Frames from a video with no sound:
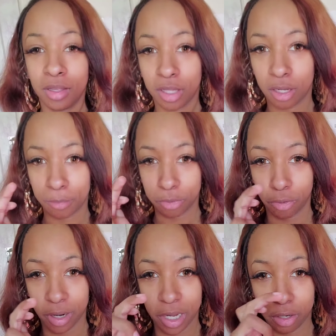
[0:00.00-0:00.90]
I'm gonna
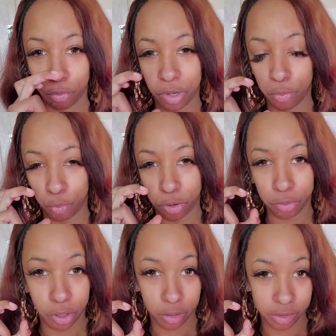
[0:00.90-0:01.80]
go ahead and
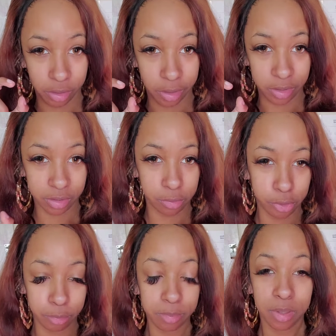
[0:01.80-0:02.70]
roll y'all to the next
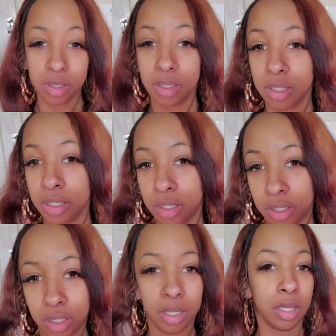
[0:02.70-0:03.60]
clip,
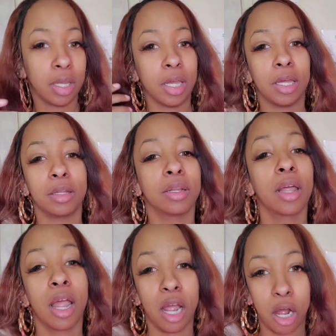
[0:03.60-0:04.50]
and
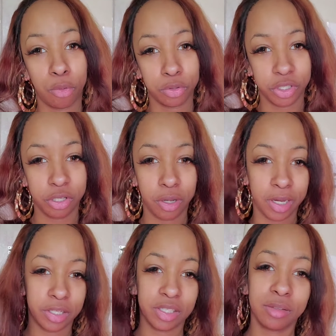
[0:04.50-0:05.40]
I will see you
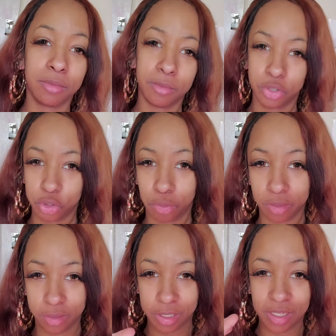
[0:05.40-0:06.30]
guys
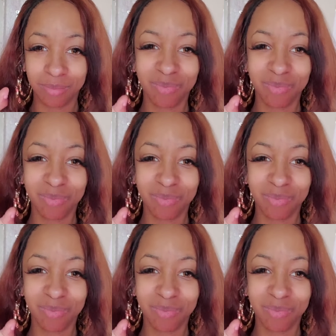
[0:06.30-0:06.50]
shortly.